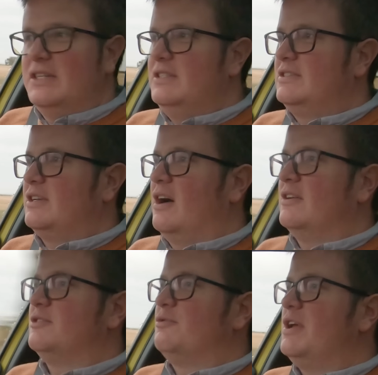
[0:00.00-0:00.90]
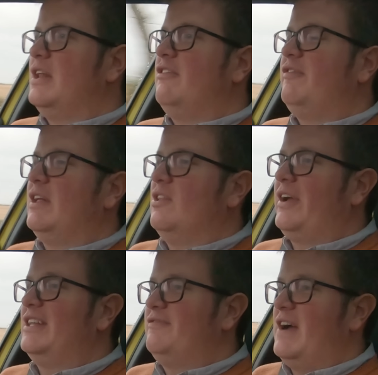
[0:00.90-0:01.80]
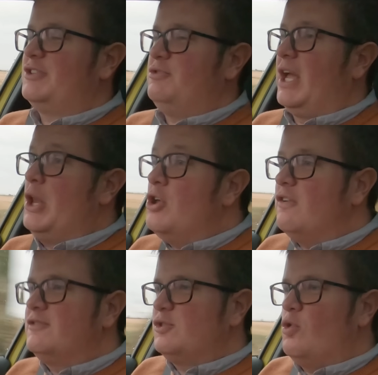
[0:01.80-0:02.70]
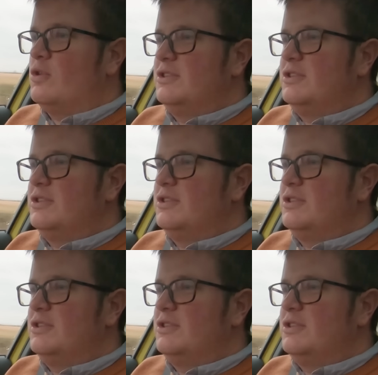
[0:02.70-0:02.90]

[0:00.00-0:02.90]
of this car to really feel like it's vectoring enough torque